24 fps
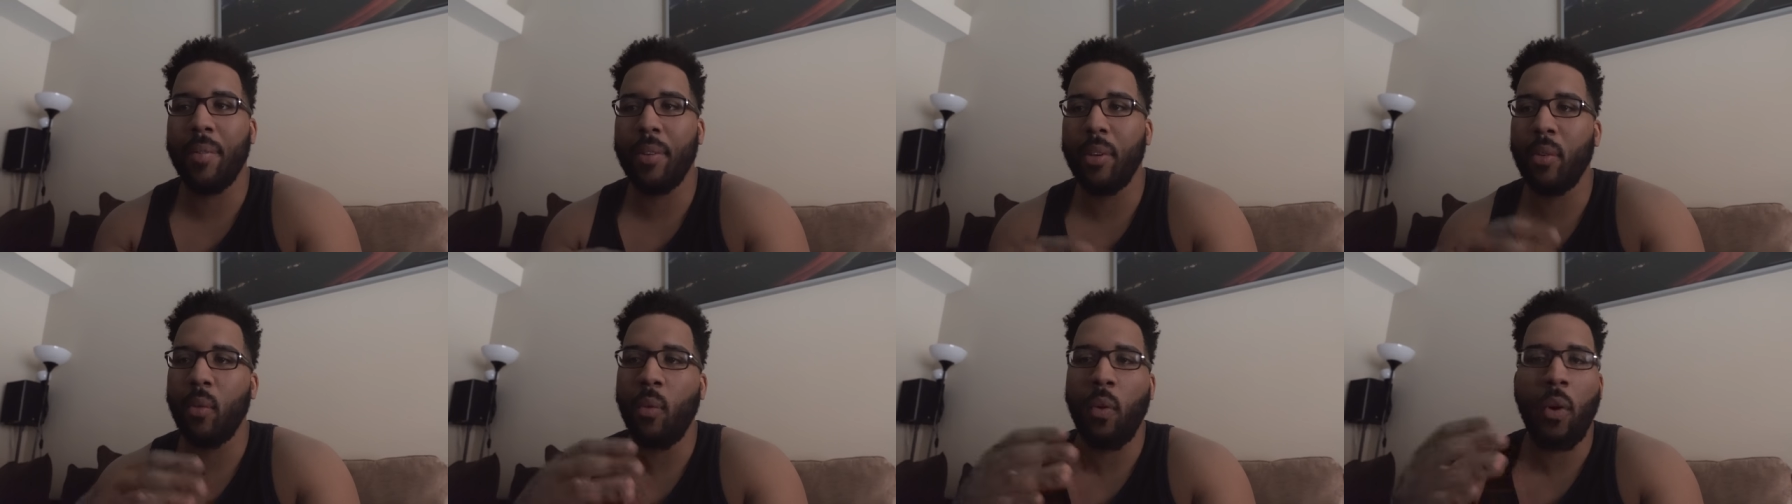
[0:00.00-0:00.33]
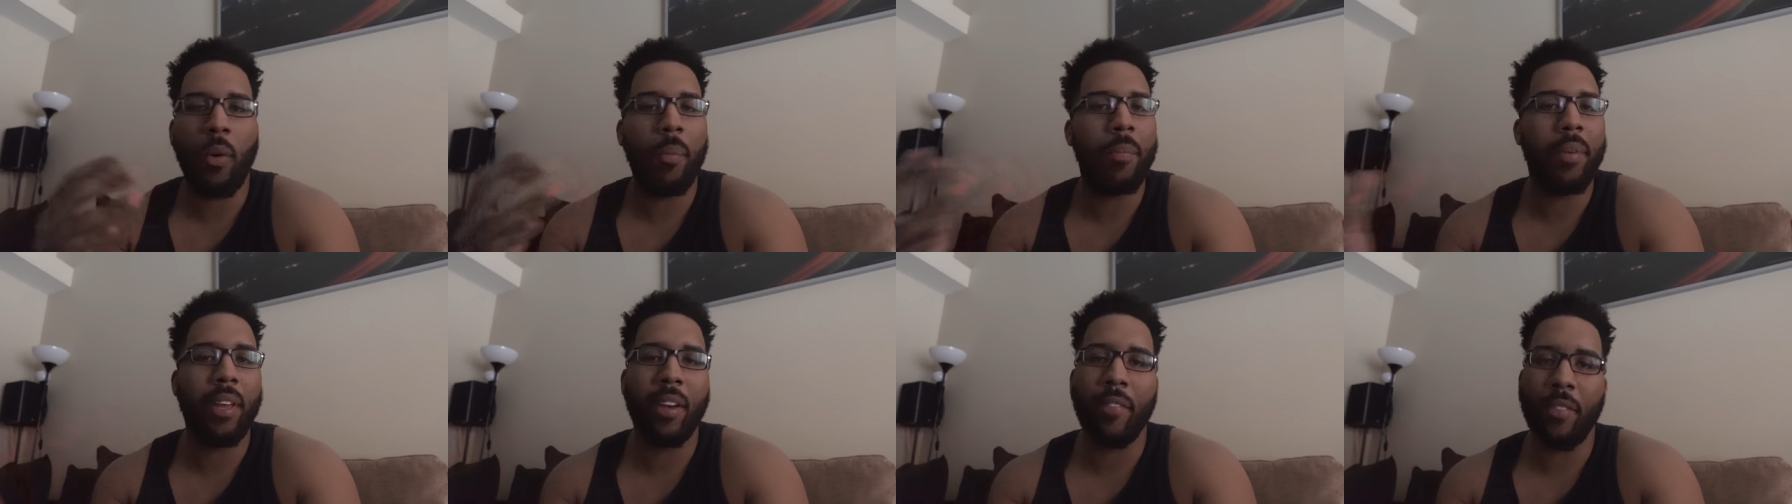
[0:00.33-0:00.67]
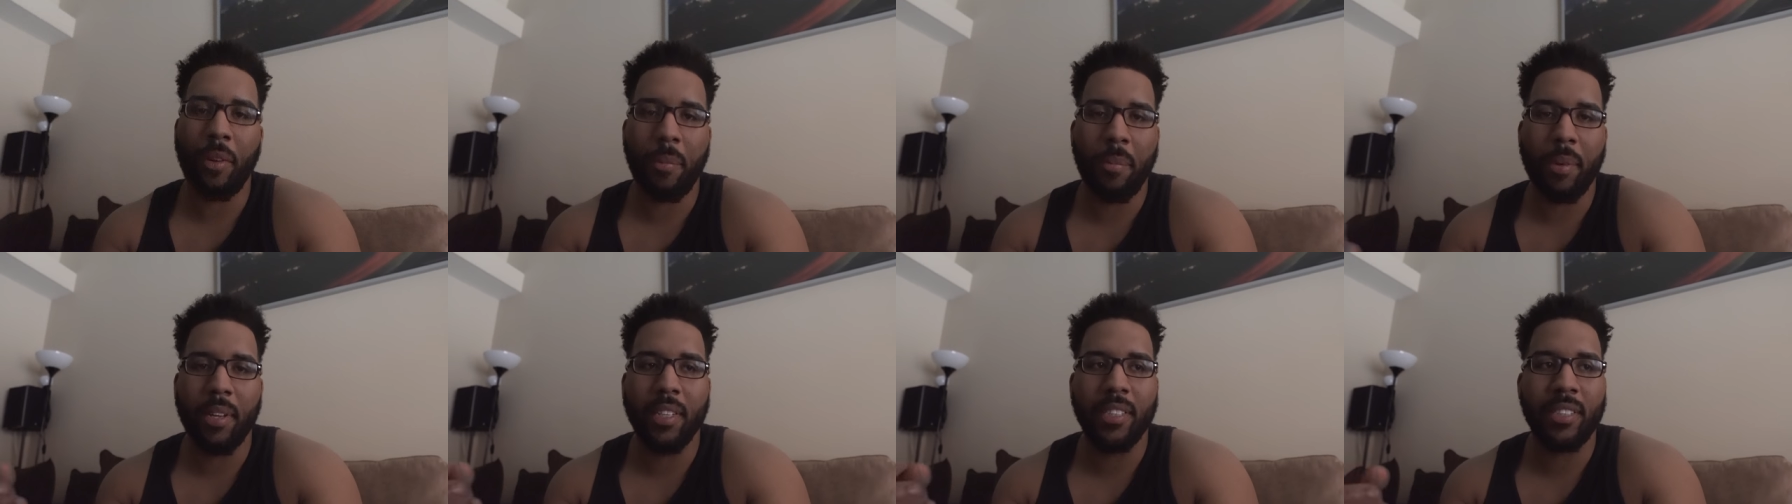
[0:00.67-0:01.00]
You won't be able
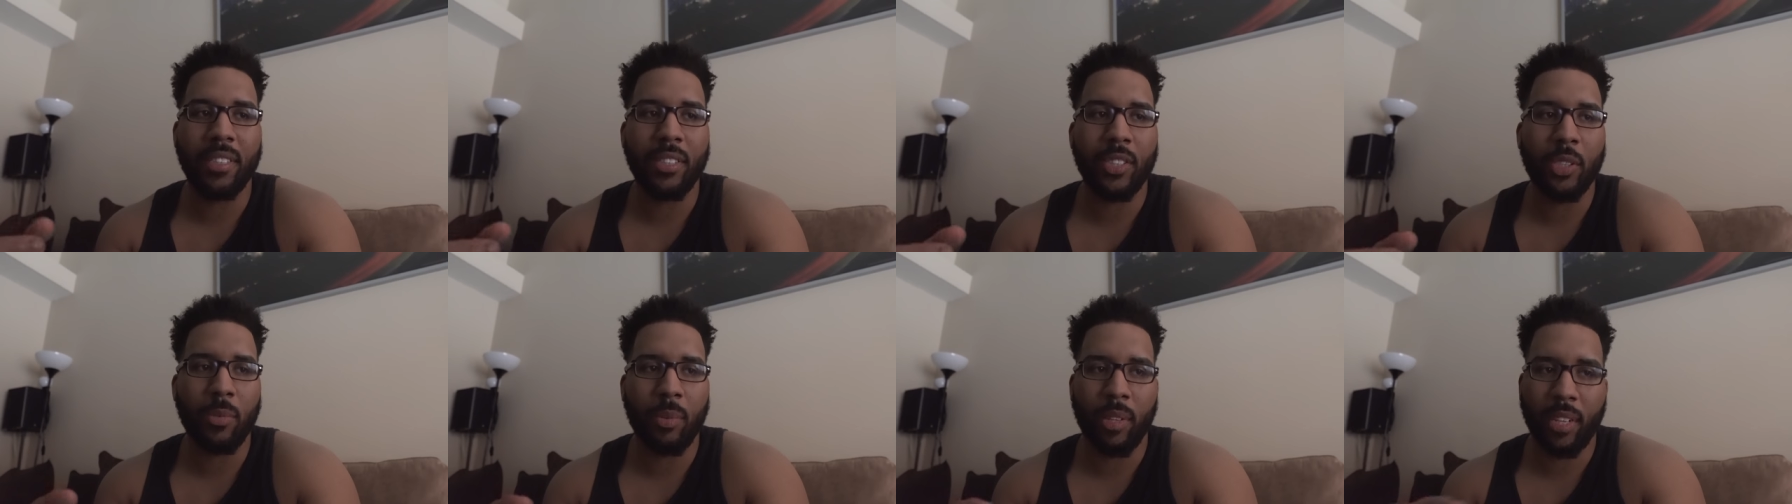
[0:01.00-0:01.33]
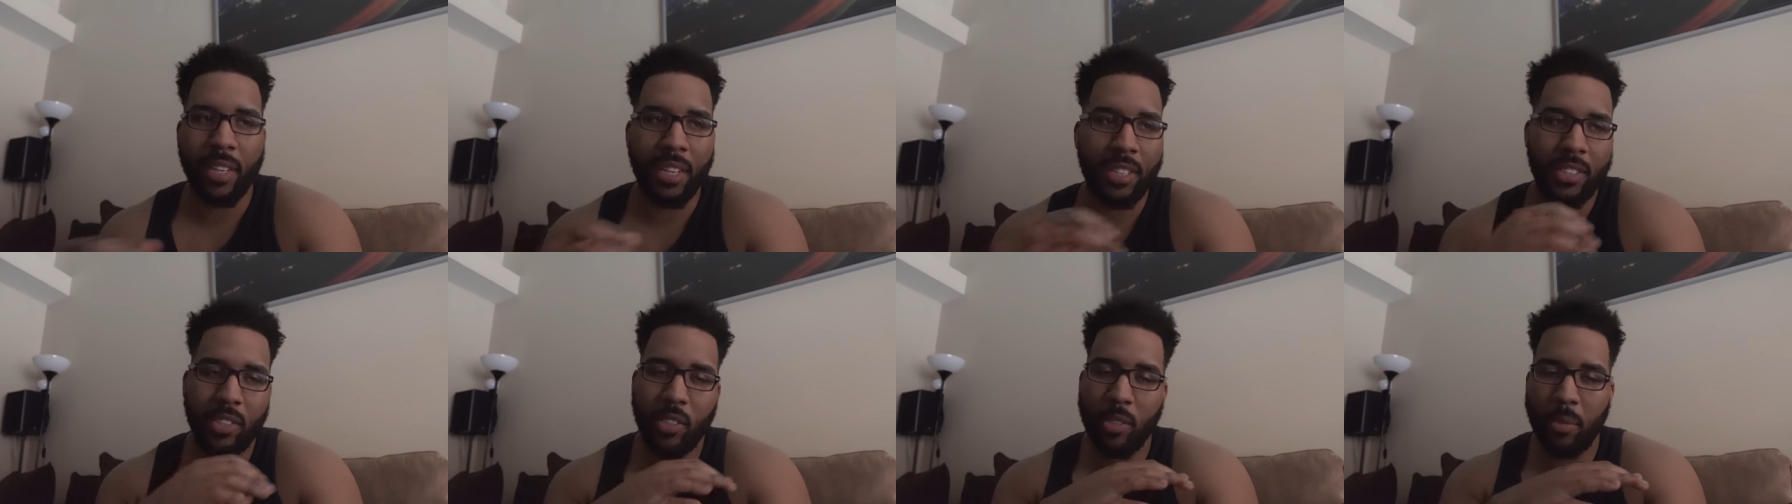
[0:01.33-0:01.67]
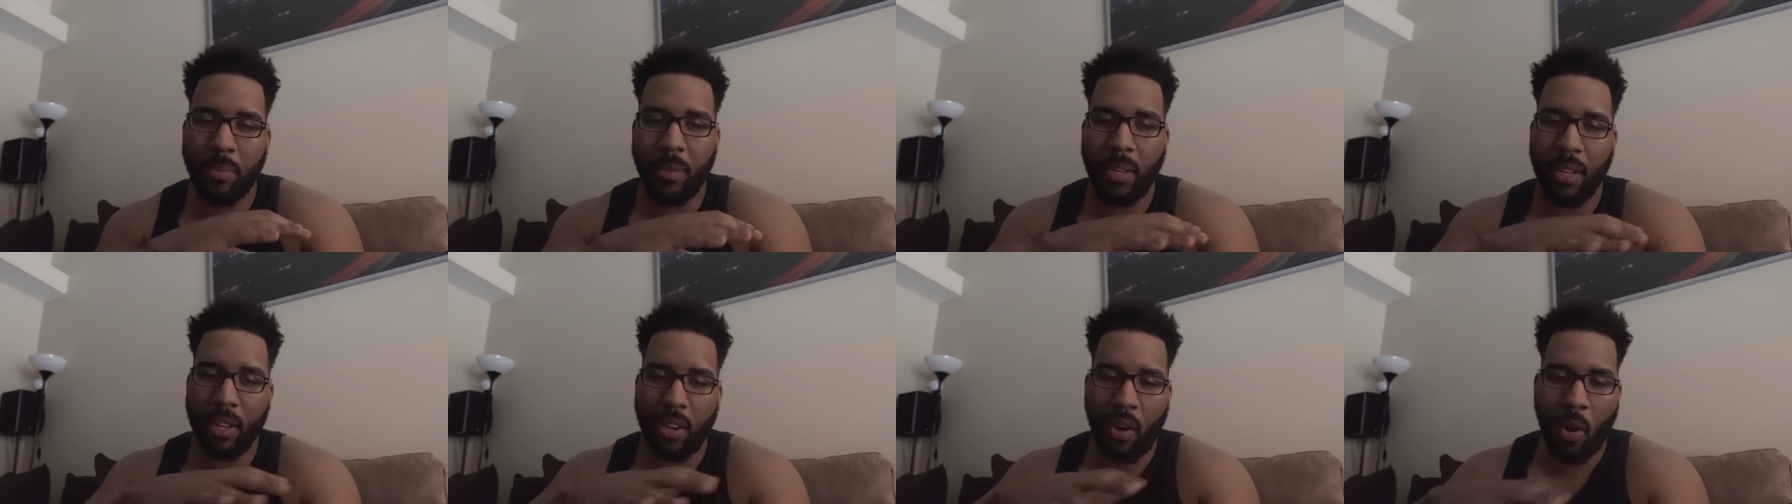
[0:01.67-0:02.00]
to miss us because you'll
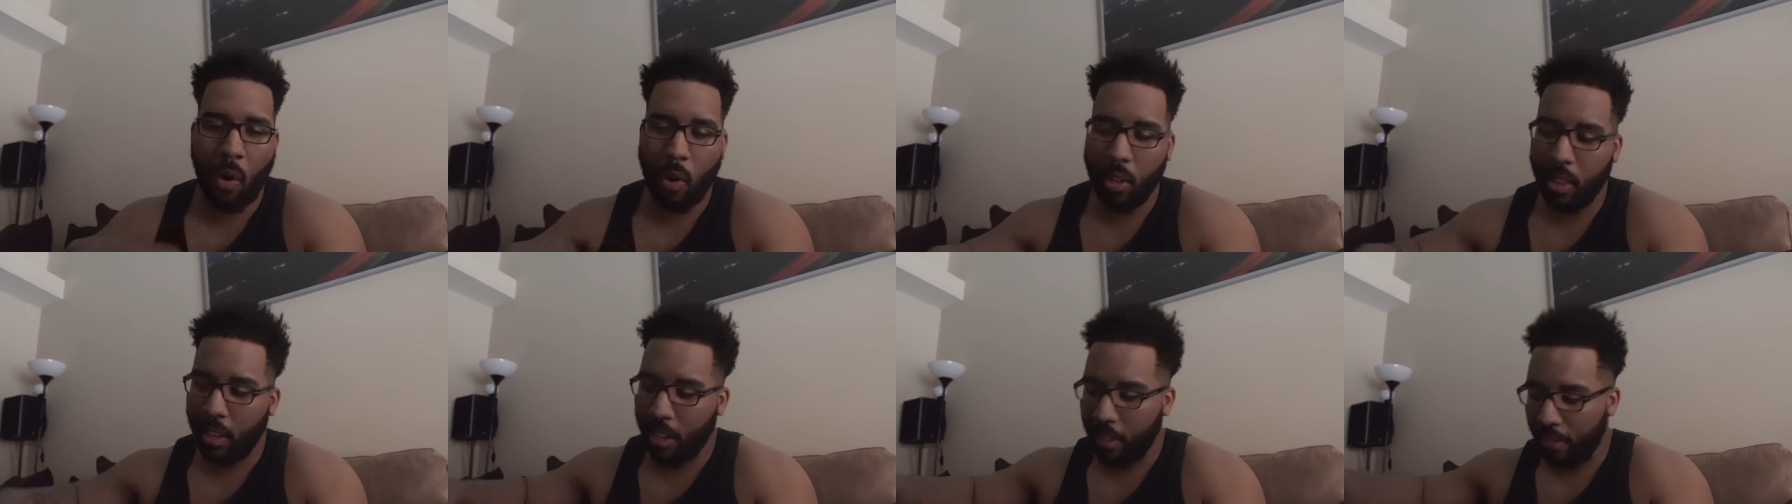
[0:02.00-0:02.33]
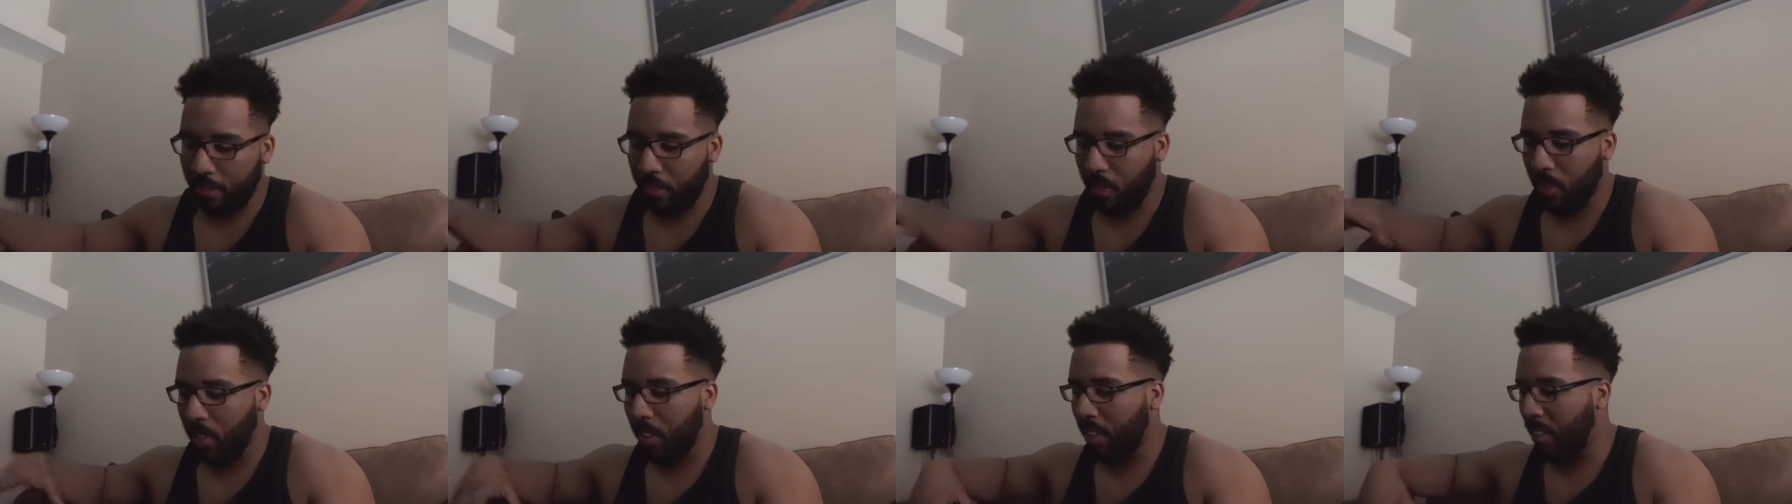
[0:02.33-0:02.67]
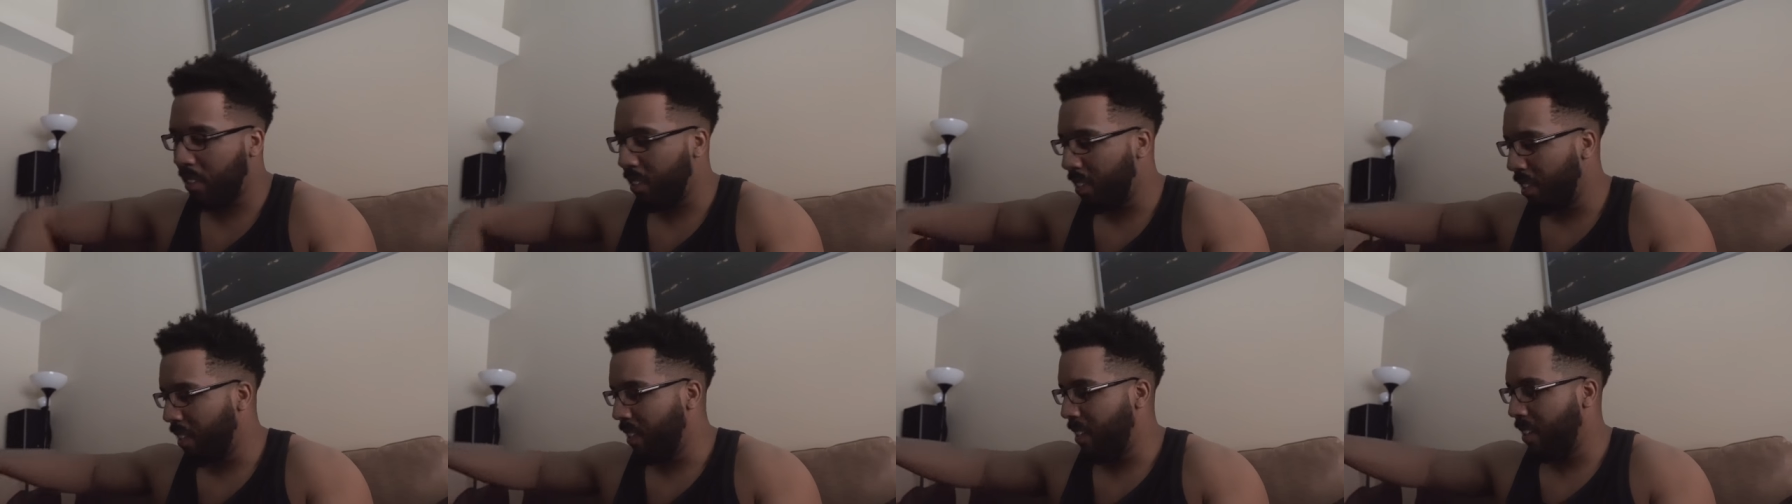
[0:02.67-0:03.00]
be a car lot full of